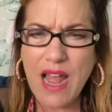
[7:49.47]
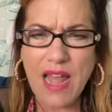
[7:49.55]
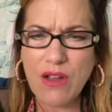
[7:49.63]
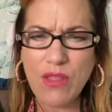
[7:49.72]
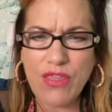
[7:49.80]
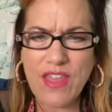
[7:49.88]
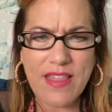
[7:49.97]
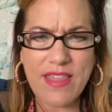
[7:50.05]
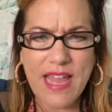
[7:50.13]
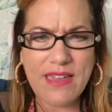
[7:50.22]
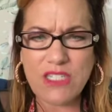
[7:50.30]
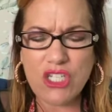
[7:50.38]
don't think
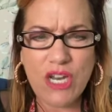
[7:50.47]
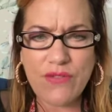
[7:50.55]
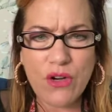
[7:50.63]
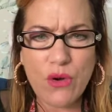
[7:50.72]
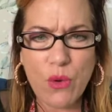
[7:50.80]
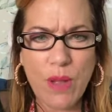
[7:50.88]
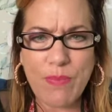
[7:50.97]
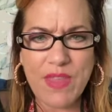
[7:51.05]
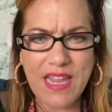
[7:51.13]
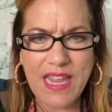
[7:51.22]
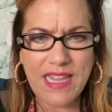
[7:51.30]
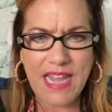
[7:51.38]
that she ever grew up
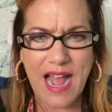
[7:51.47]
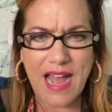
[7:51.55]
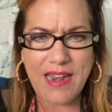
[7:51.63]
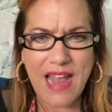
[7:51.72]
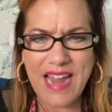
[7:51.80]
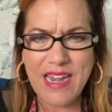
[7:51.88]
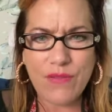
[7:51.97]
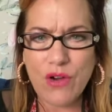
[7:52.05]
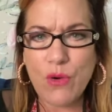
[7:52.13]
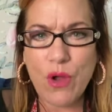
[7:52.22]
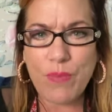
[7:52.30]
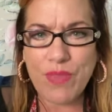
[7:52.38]
thinking that. I never
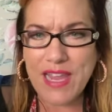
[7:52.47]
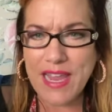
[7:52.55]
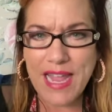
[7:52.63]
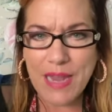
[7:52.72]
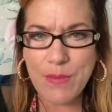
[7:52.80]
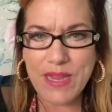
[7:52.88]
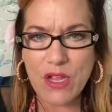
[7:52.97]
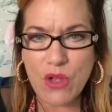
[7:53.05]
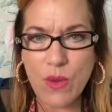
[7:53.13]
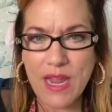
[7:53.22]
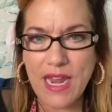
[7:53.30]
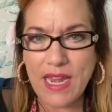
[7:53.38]
grew up thinking I'd be a
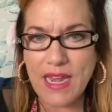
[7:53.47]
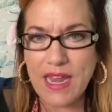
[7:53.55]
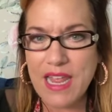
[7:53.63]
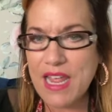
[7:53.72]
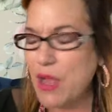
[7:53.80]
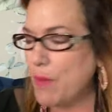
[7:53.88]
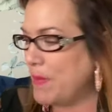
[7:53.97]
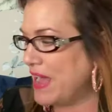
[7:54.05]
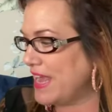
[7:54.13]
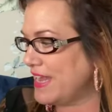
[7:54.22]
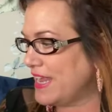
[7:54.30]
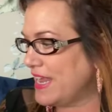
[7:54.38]
queen.
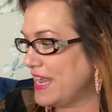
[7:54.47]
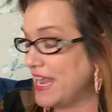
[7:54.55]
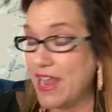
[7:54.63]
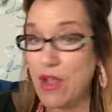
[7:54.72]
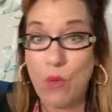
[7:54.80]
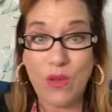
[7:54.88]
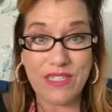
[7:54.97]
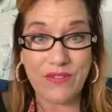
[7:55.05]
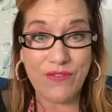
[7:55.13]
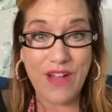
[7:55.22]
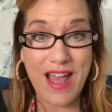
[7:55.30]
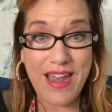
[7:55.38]
But was it
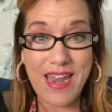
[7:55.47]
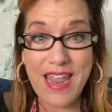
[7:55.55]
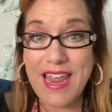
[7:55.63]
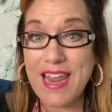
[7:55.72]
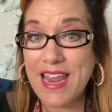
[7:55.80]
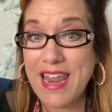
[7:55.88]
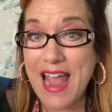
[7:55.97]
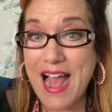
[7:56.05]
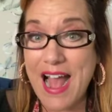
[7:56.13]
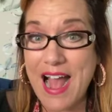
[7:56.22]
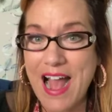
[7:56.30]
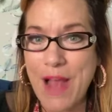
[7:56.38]
fun?
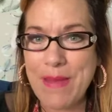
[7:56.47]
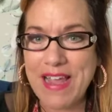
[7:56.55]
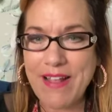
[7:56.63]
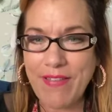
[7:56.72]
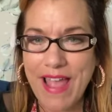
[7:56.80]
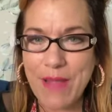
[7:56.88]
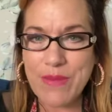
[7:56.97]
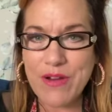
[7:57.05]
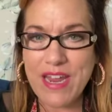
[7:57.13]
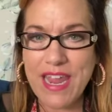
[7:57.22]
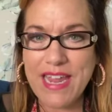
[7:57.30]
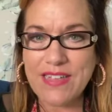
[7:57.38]
Yeah. Am I glad Mary
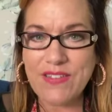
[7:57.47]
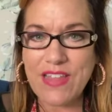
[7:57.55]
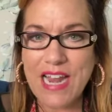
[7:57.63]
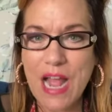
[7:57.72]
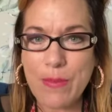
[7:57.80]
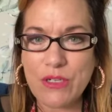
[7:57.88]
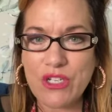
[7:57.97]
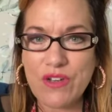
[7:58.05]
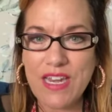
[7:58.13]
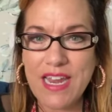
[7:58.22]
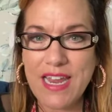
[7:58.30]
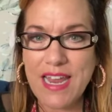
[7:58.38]
Kay gives us that
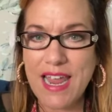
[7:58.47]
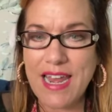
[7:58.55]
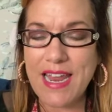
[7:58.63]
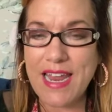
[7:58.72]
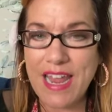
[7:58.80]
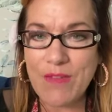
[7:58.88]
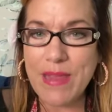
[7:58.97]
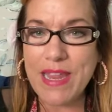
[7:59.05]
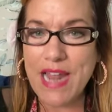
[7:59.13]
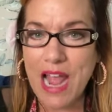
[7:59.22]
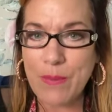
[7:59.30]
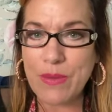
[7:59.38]
opportunity? And it gave me an
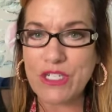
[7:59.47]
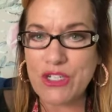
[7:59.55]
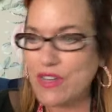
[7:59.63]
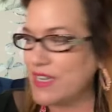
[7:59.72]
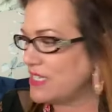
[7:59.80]
opportunity to